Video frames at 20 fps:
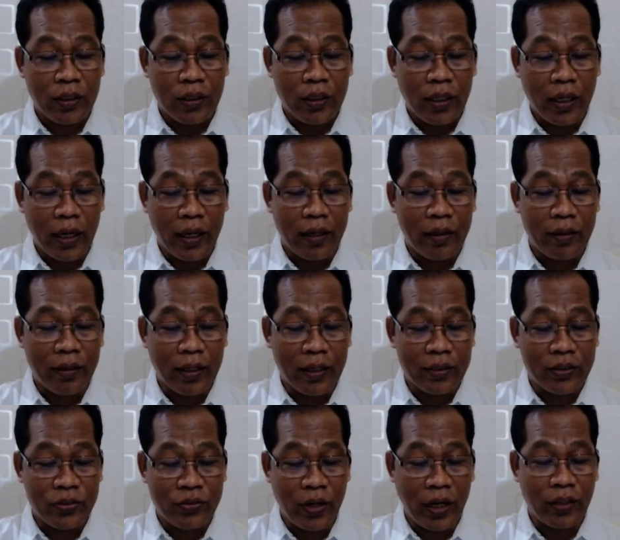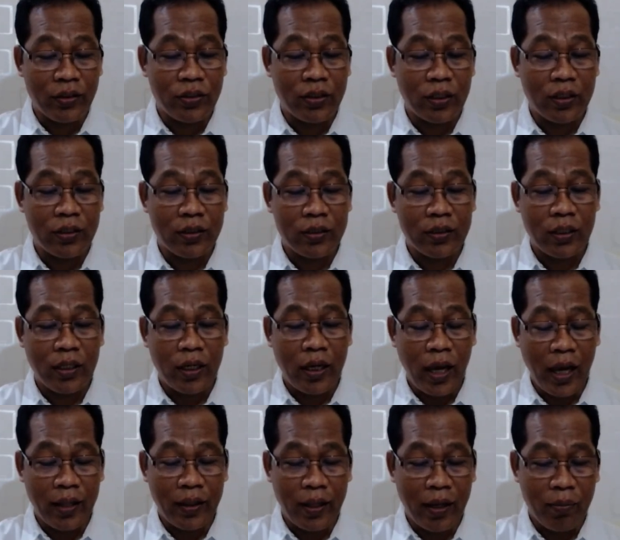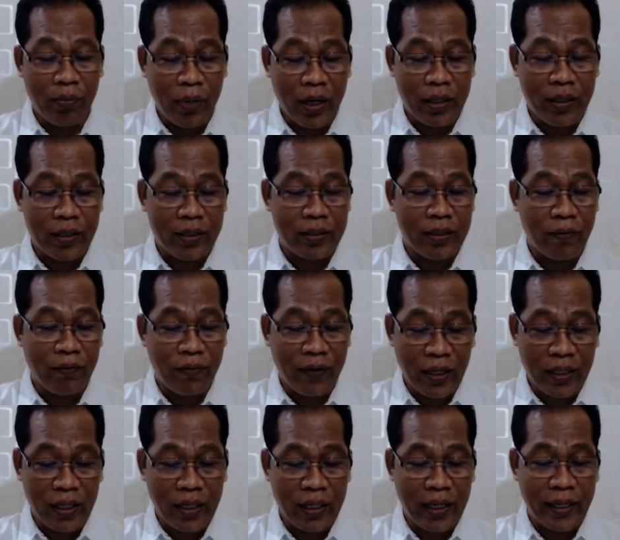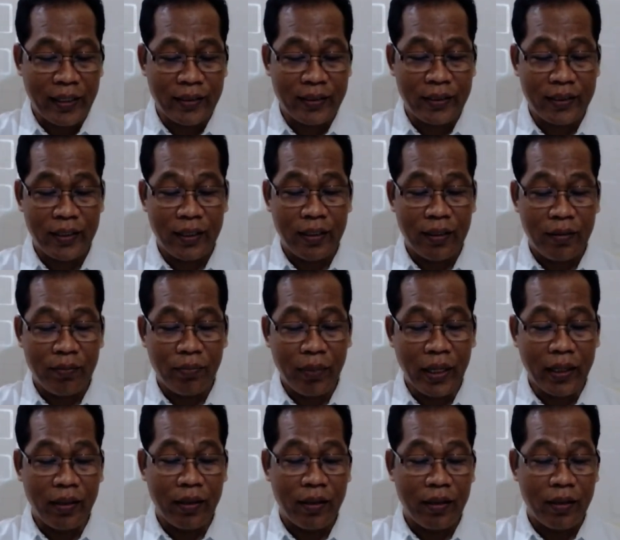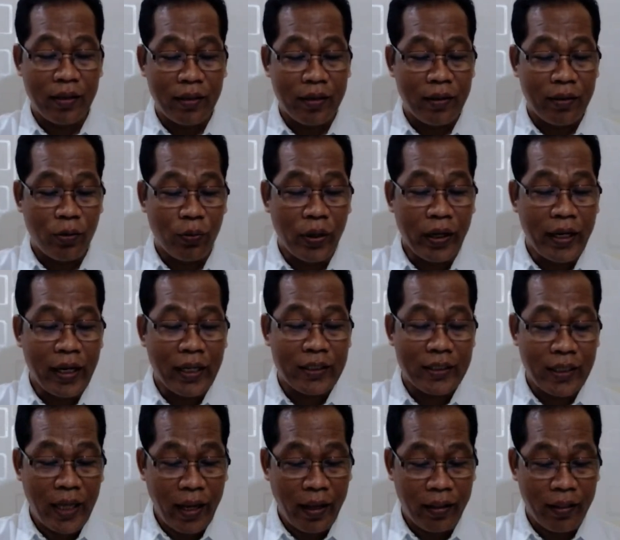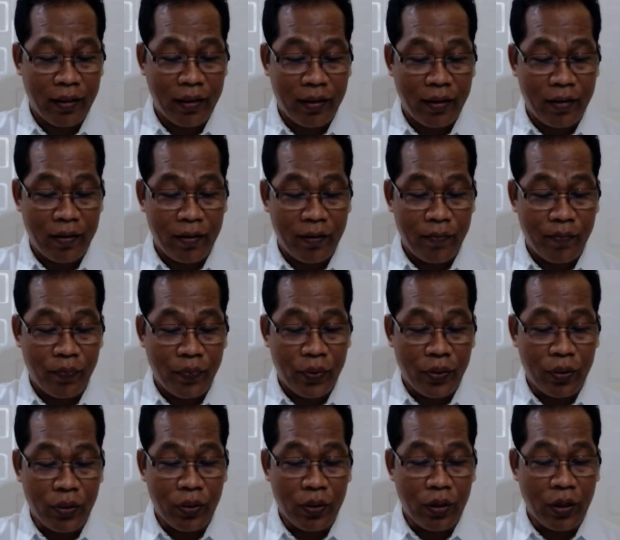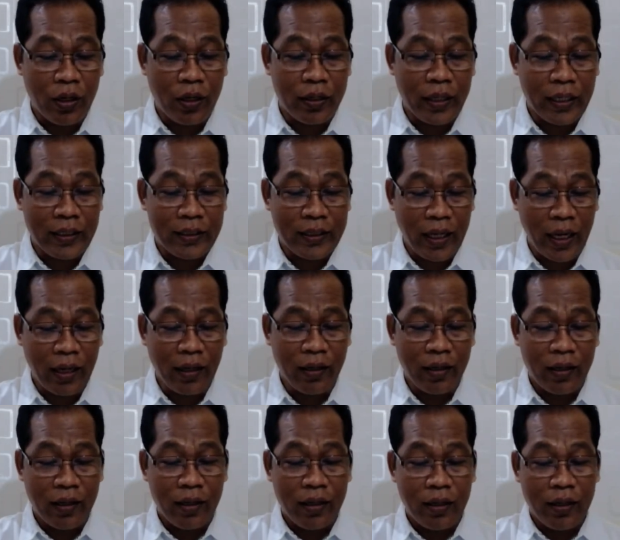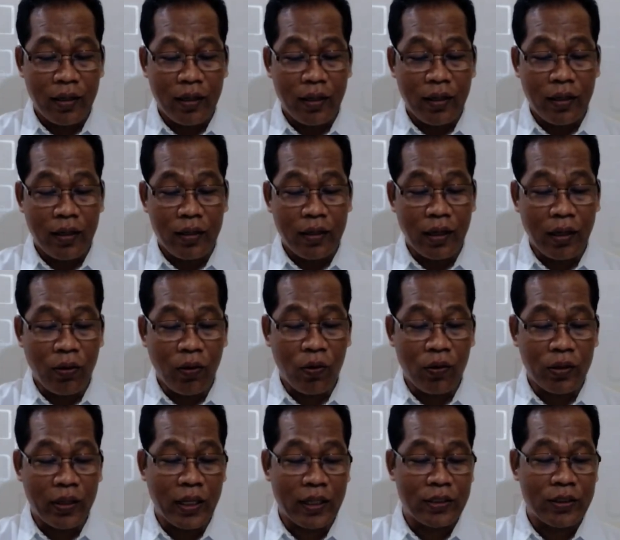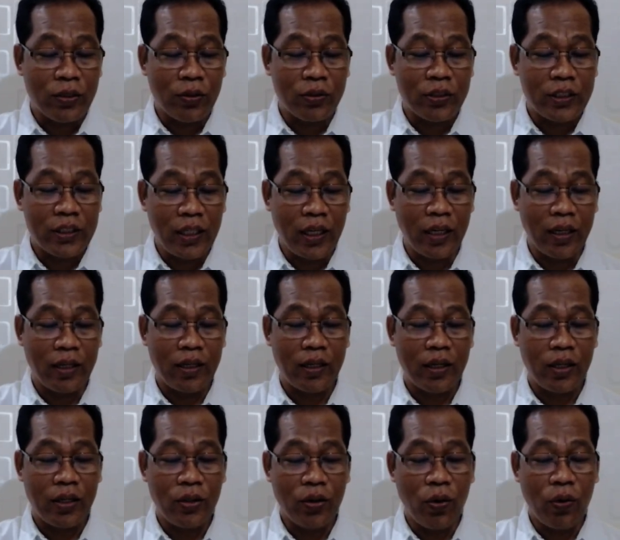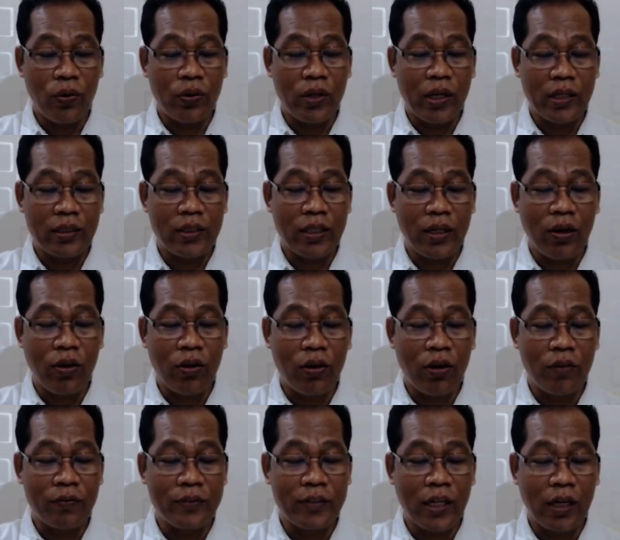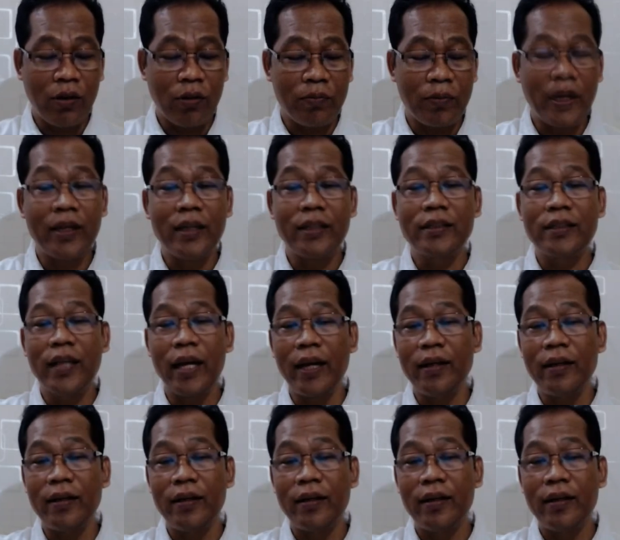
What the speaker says: and strangers, and they murder the fatherless. But what they say? They say, the Lord does not see, nor does the God of Jacob understand.